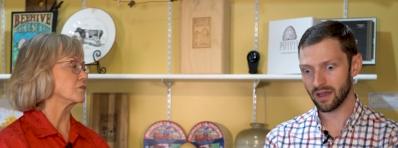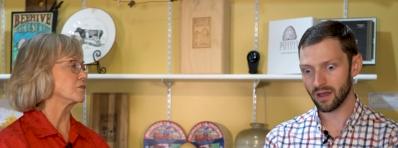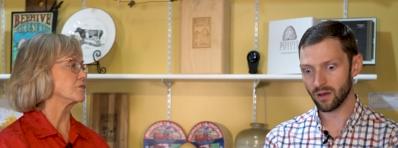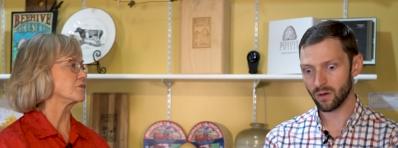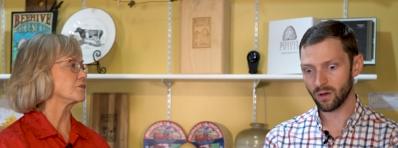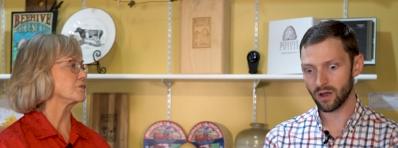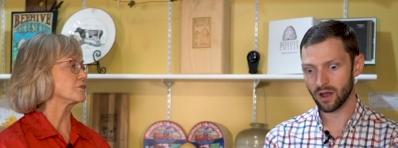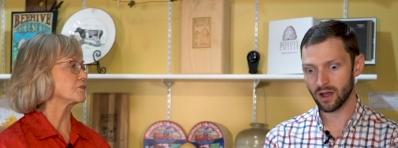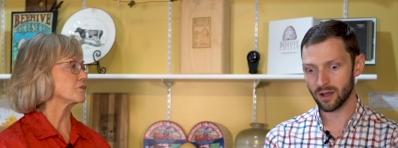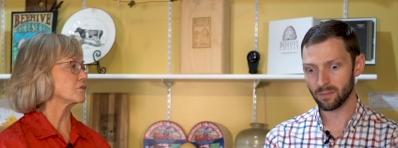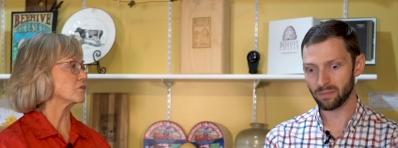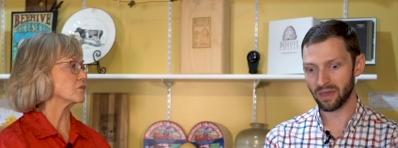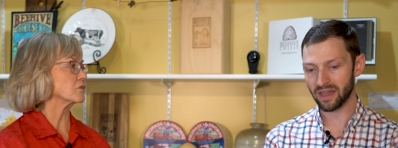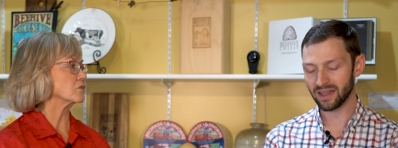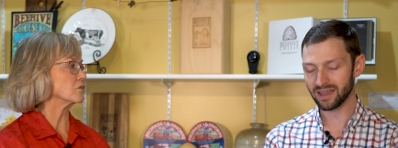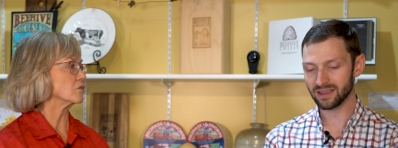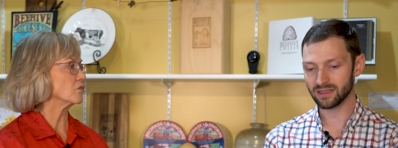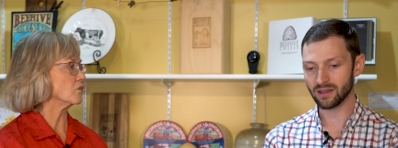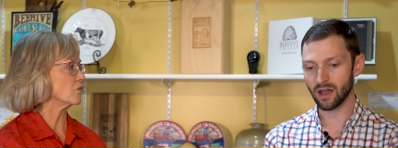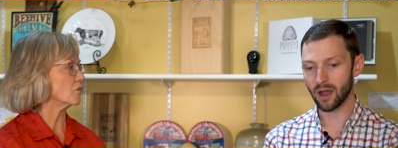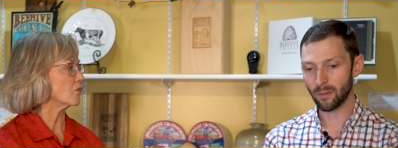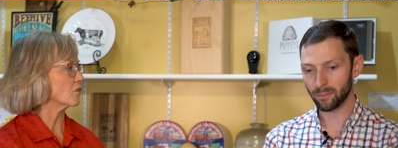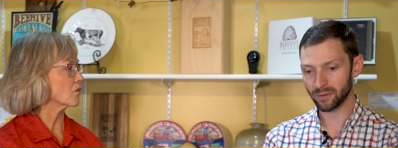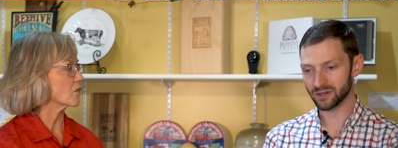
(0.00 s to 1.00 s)
Speaker 1: now. Um, I get
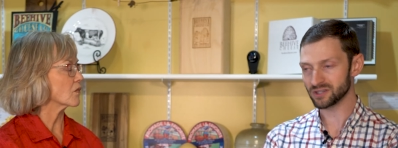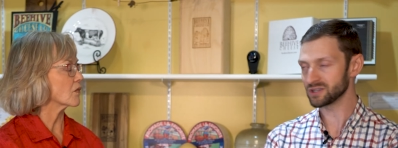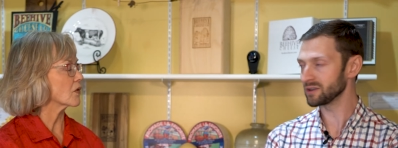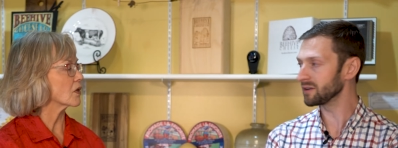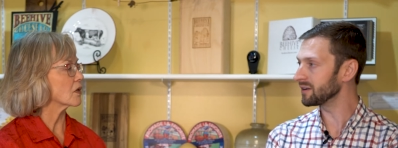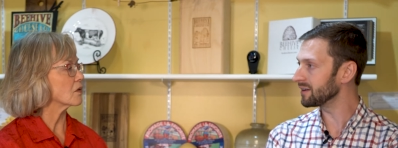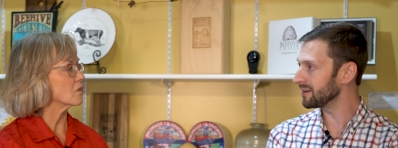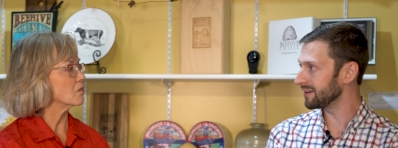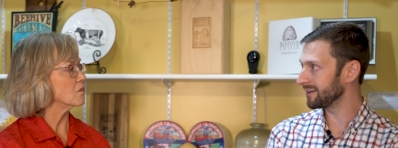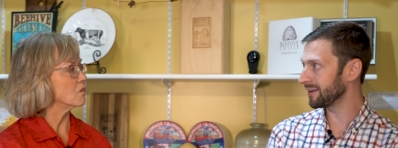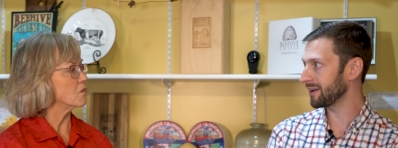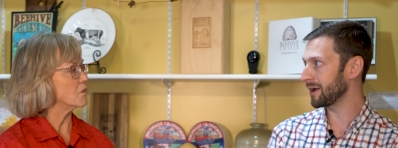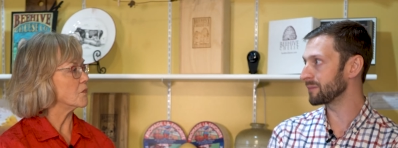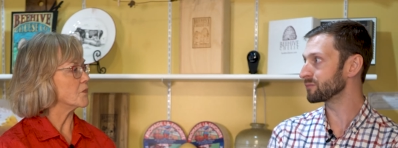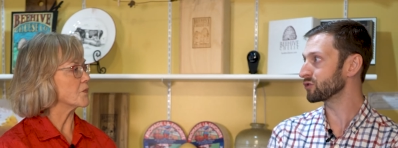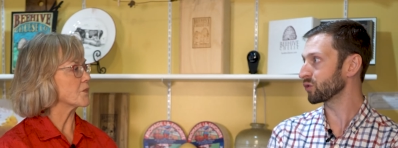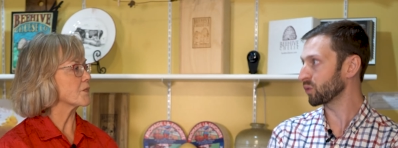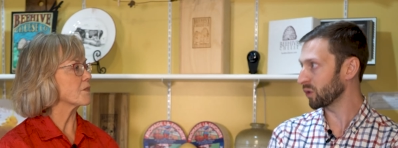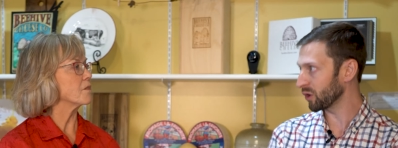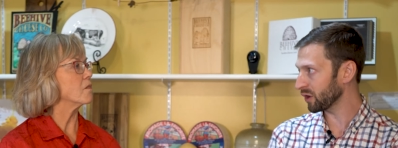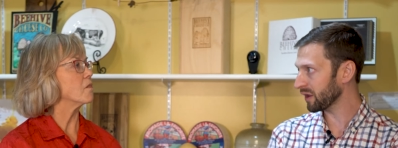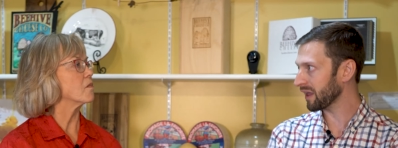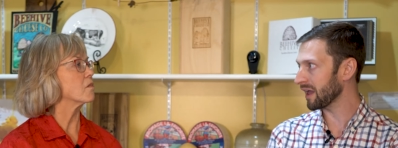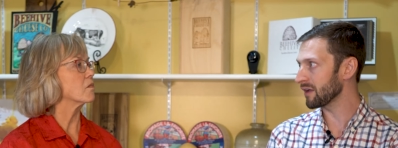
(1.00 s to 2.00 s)
the opportunity to come to
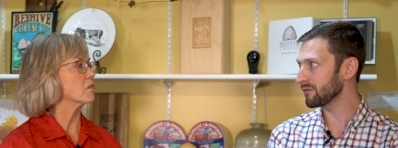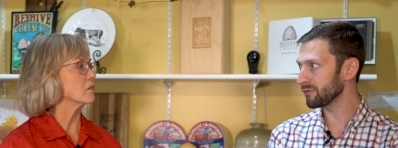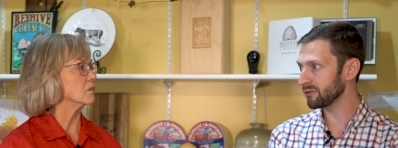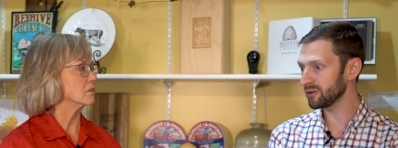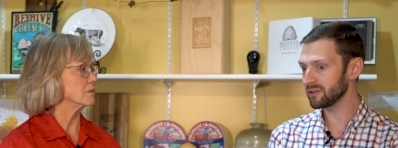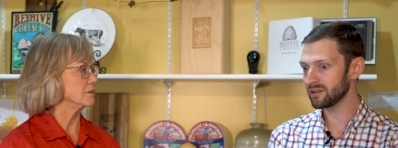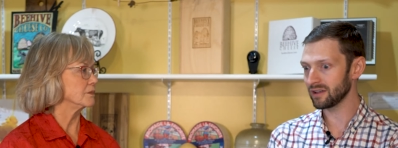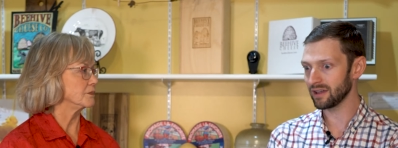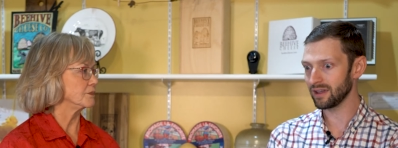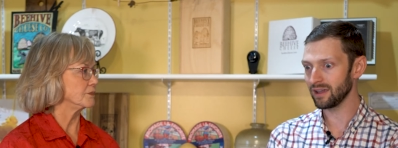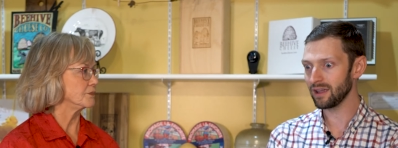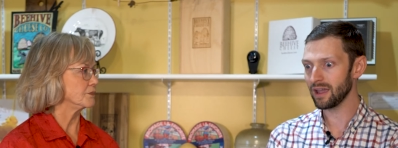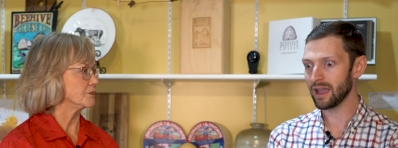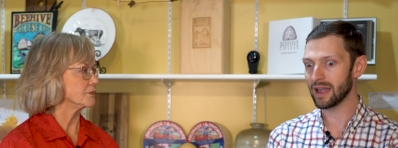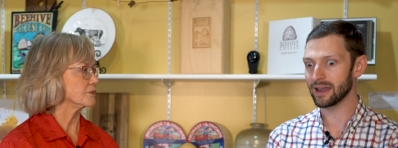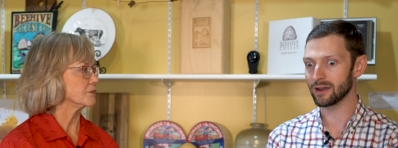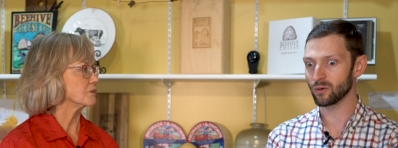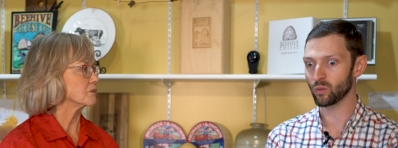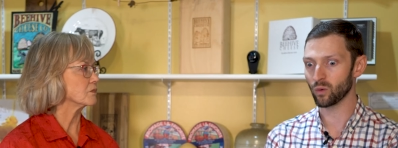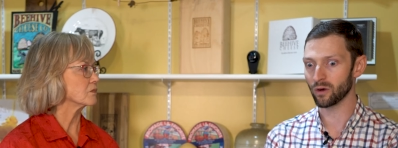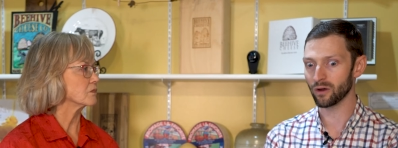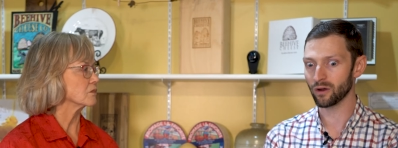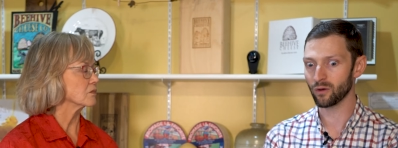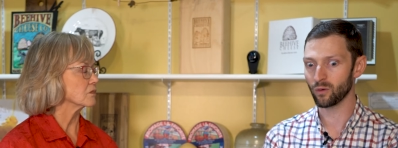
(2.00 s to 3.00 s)
work every day
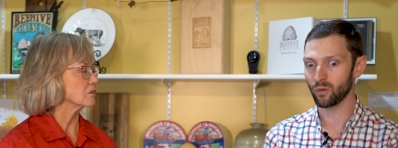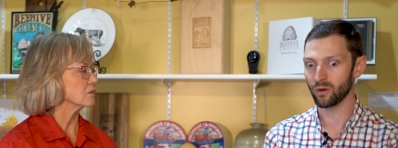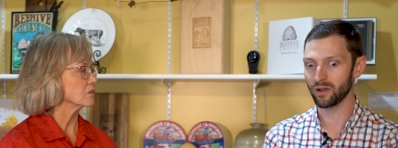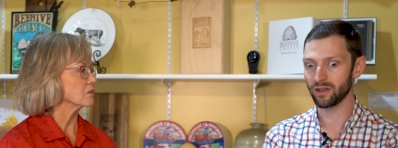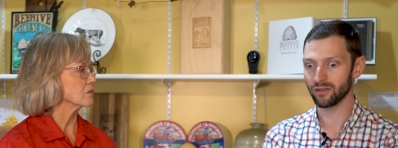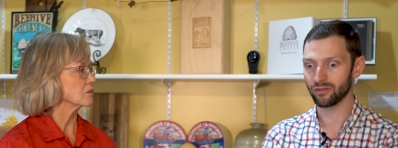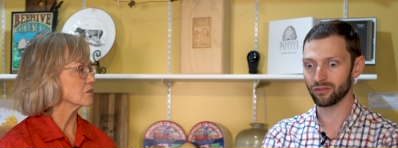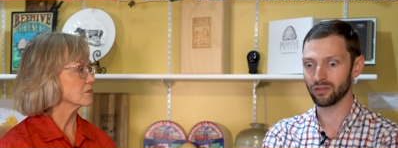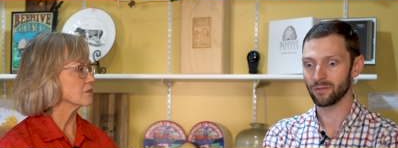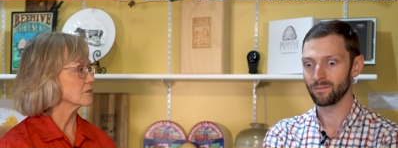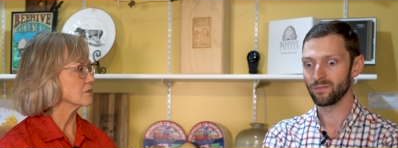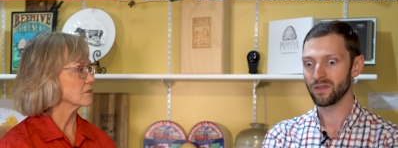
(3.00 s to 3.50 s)
and work with